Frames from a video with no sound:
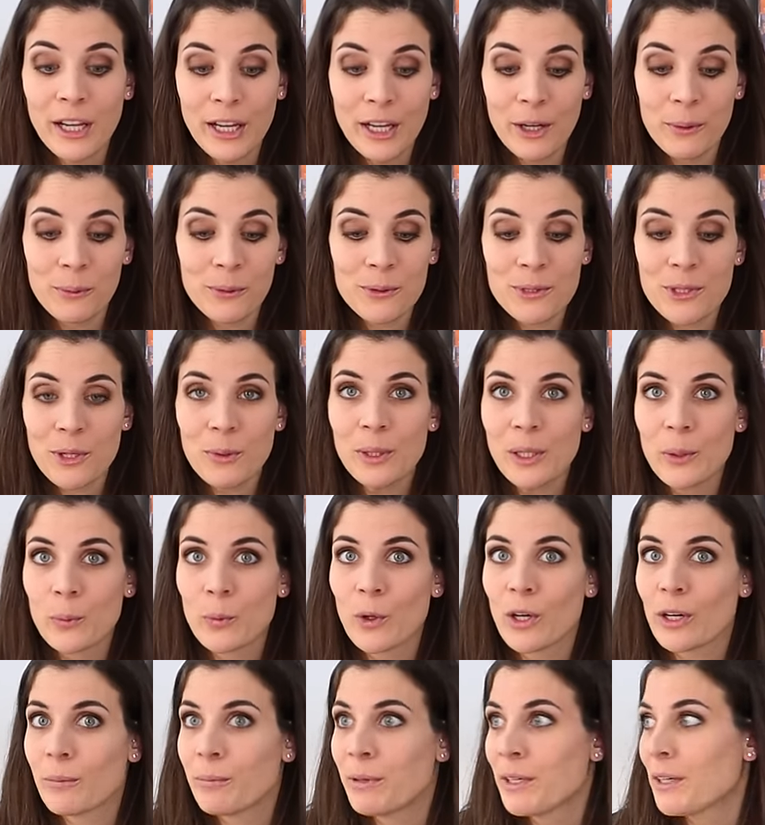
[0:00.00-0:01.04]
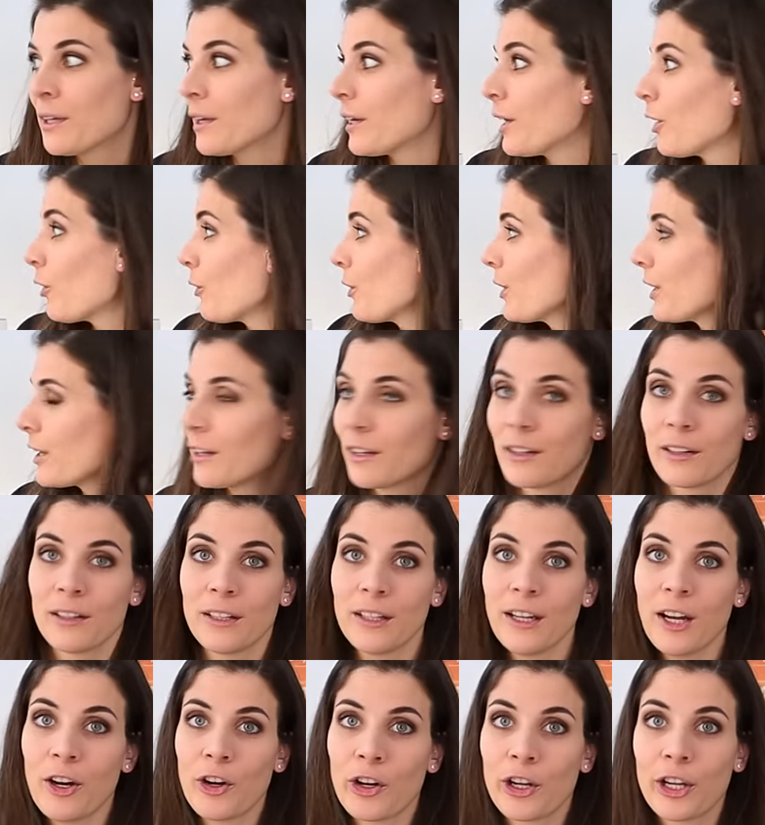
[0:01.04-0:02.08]
It was only one minute longer than
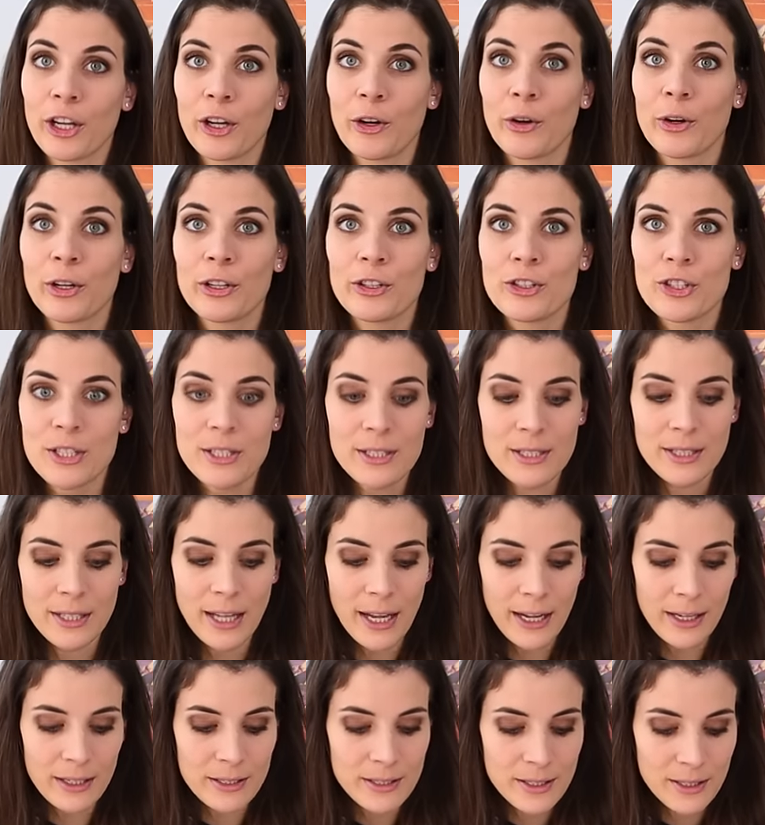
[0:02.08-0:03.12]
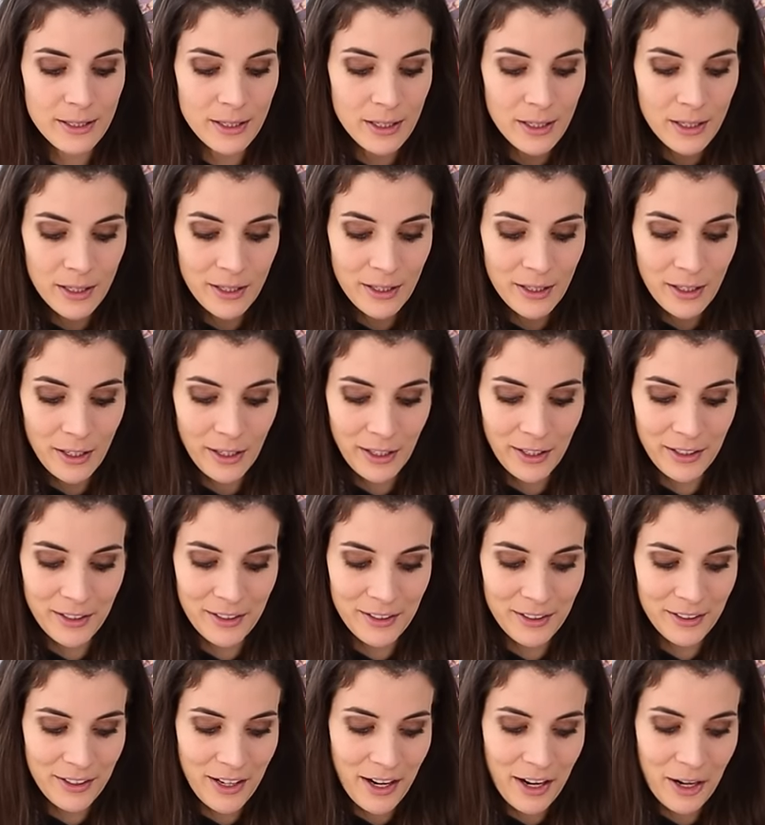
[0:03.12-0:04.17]
the archaeologist's desk
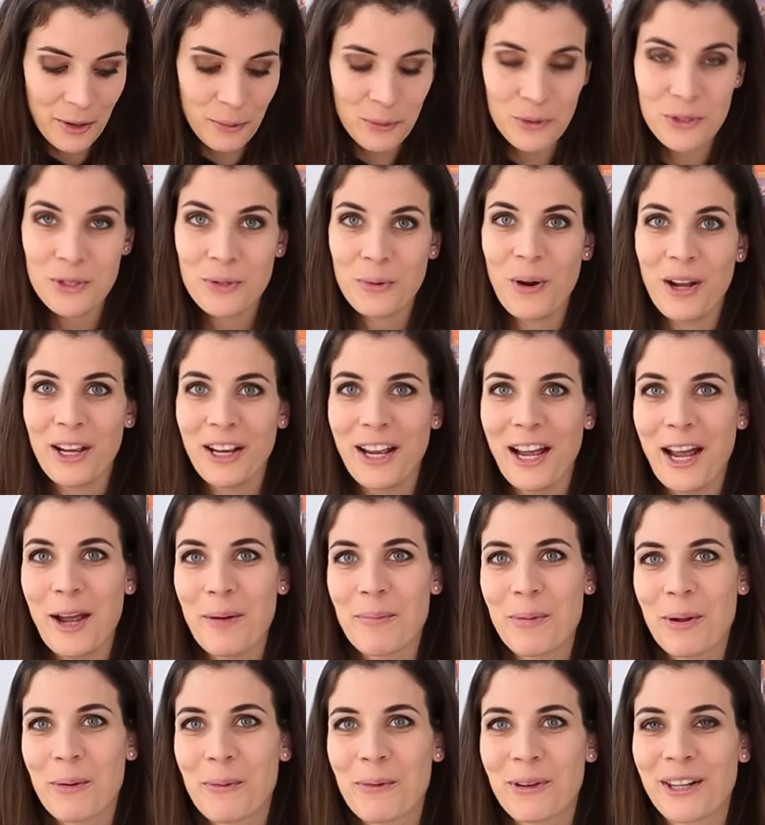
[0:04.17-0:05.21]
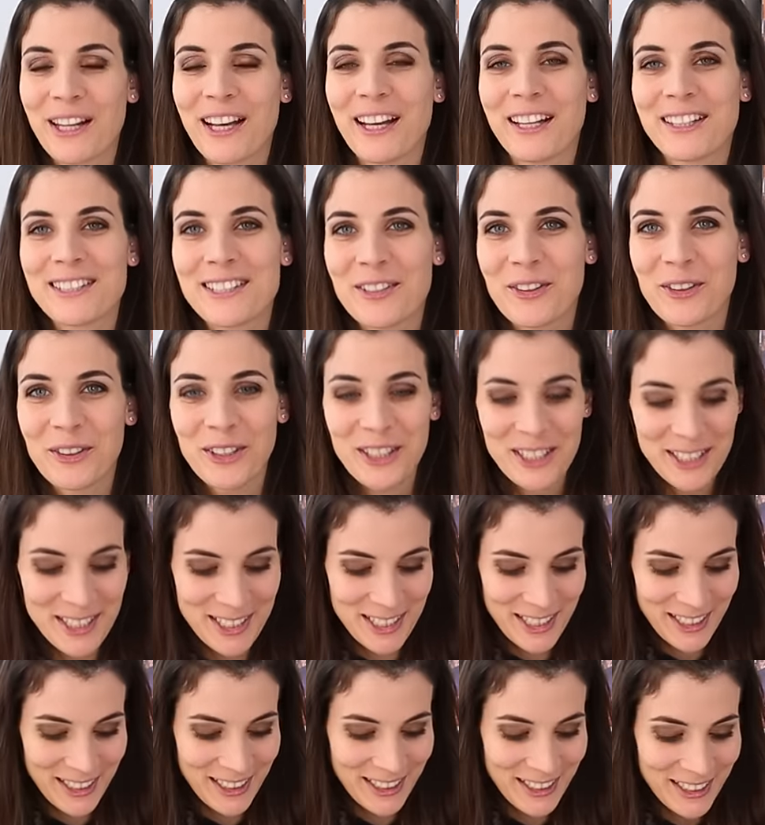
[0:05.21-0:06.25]
and yeah, I was quite happy with that,
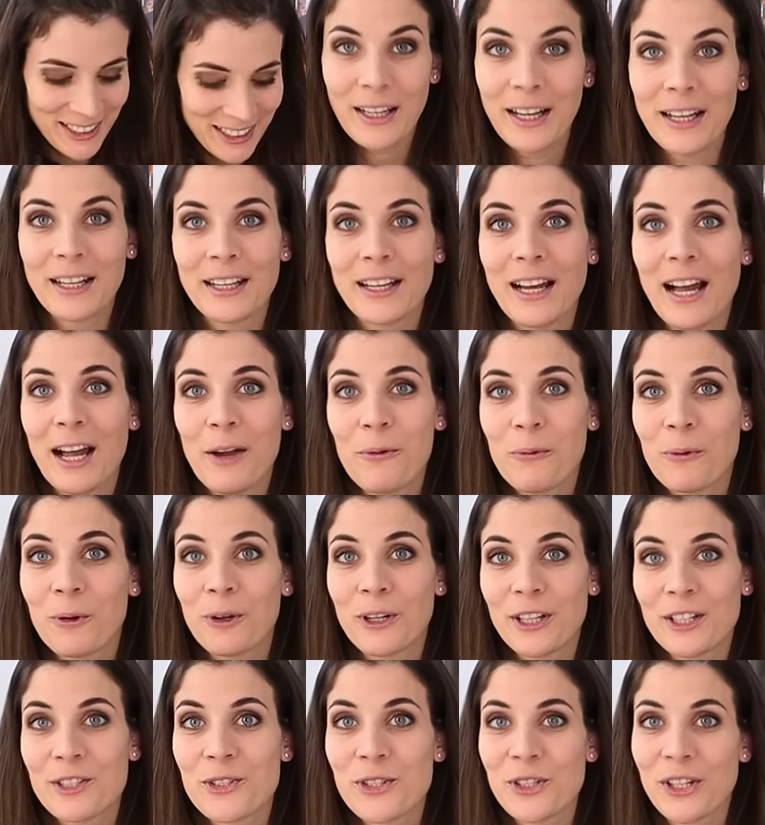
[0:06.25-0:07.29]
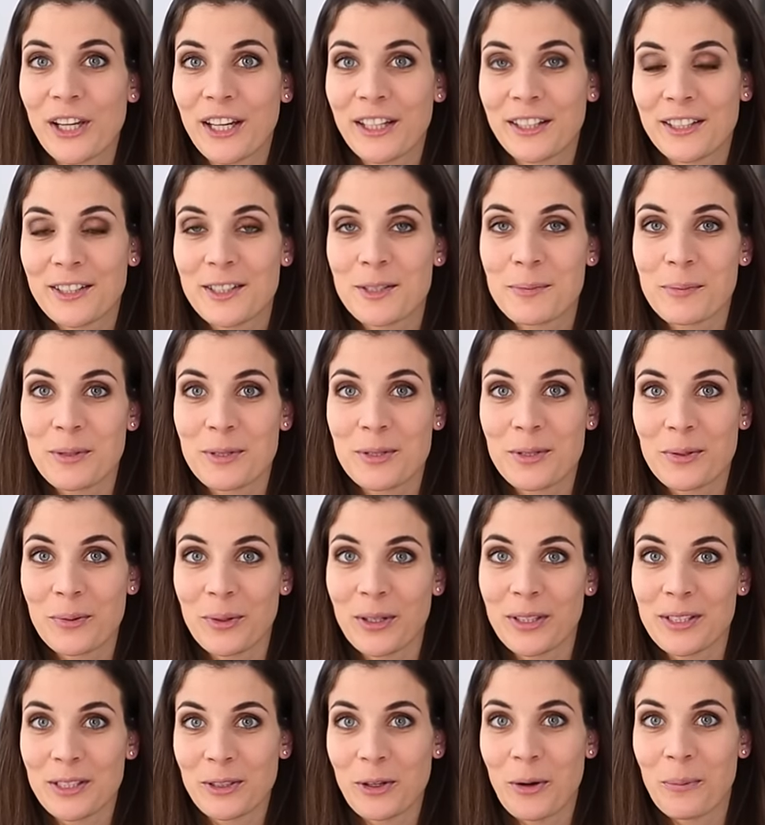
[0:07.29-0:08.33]
honestly. Like, I wanted to get this puzzle
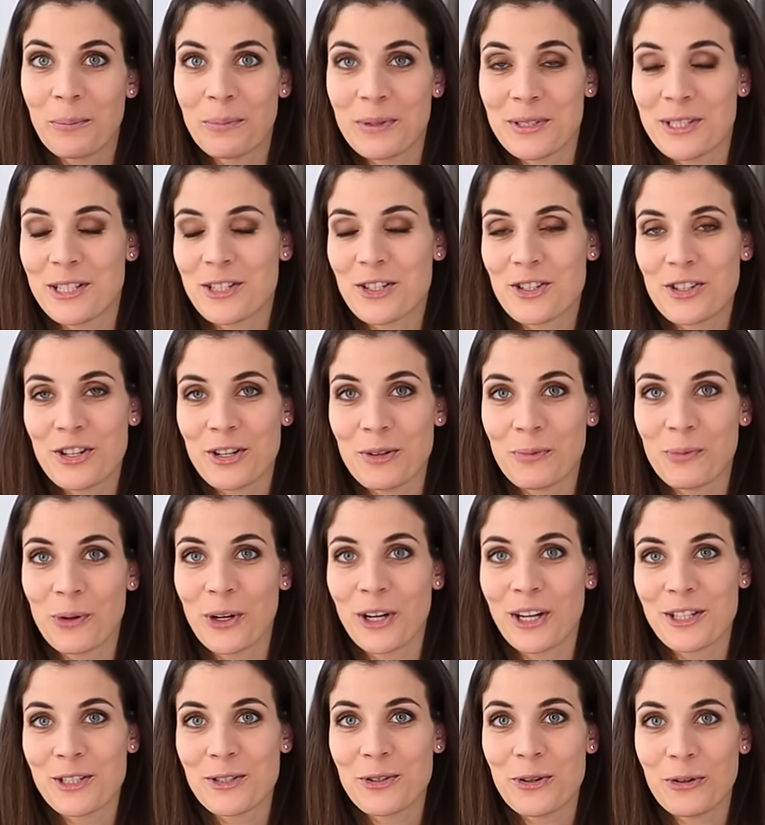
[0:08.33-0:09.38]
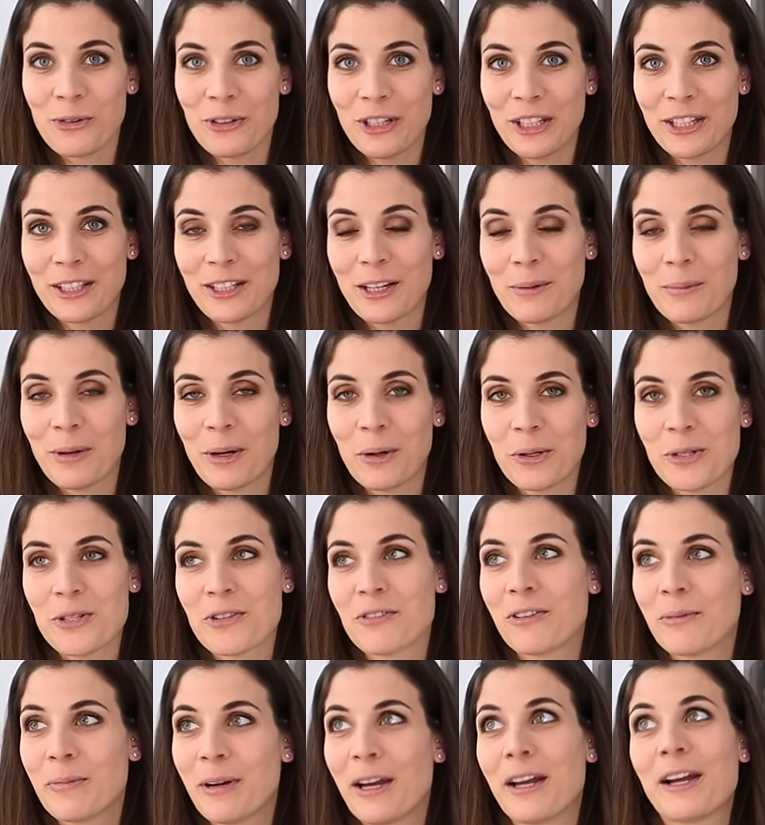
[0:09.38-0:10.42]
at the competition. When I saw it come out
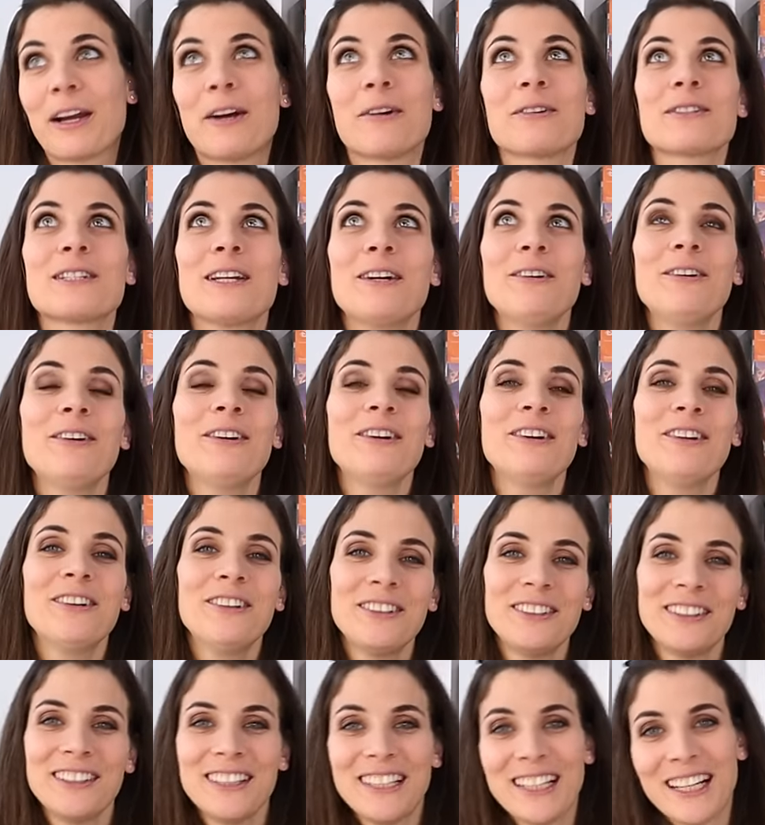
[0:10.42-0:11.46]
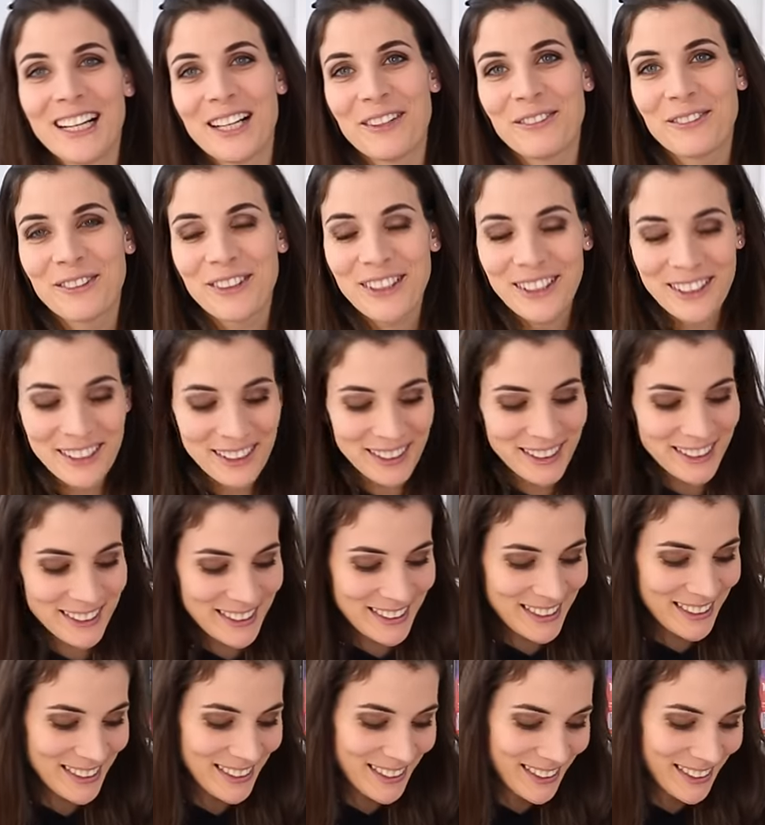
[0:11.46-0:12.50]
of the bag, I was like, oh, I wanted this.